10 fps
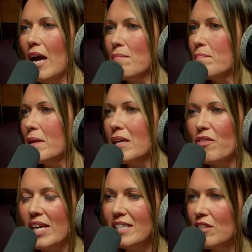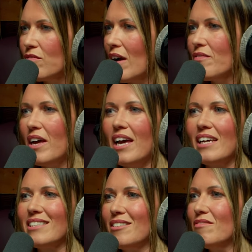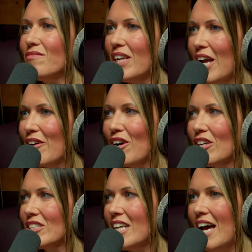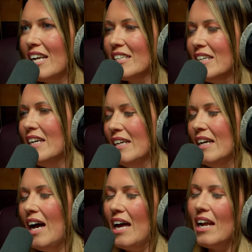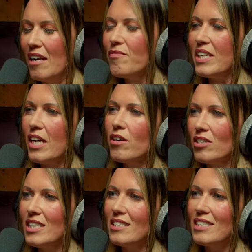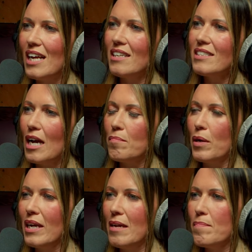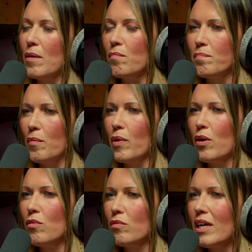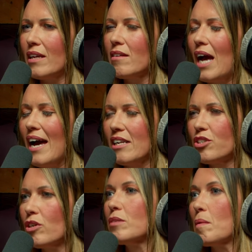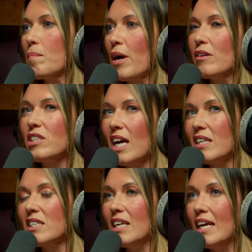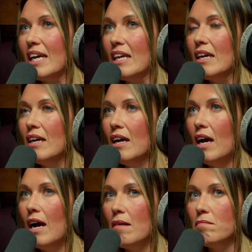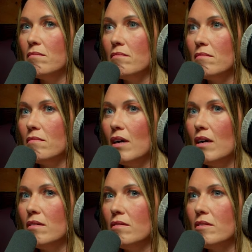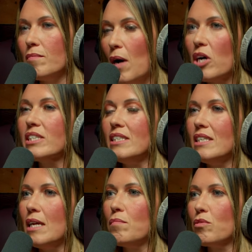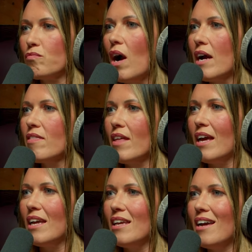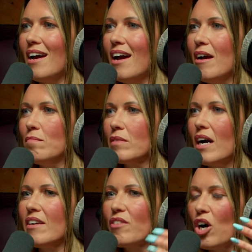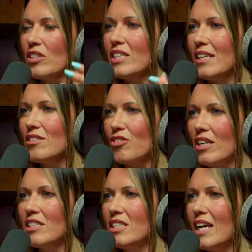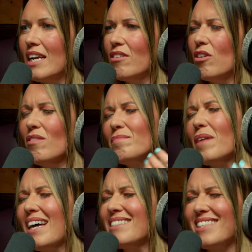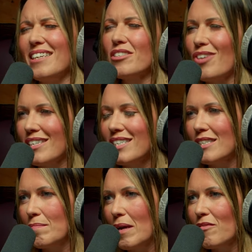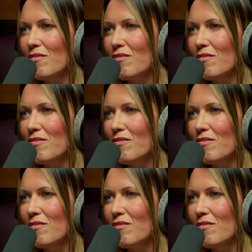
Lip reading: be creating graphics and video content and video content separately, but we all had a joined up approach, and actually the marketing team would write the kind of content strategy, or strategy is a bit